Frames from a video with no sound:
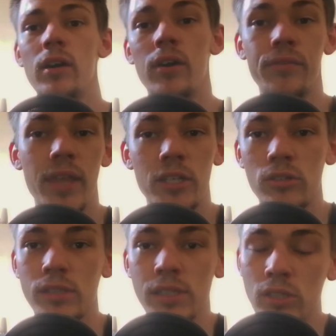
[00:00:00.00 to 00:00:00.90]
of that
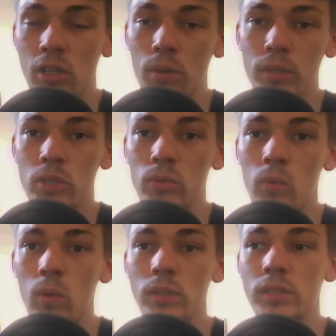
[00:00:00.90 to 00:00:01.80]
unit is going
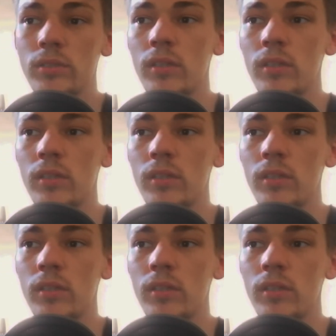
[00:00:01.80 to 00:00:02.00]
towards, so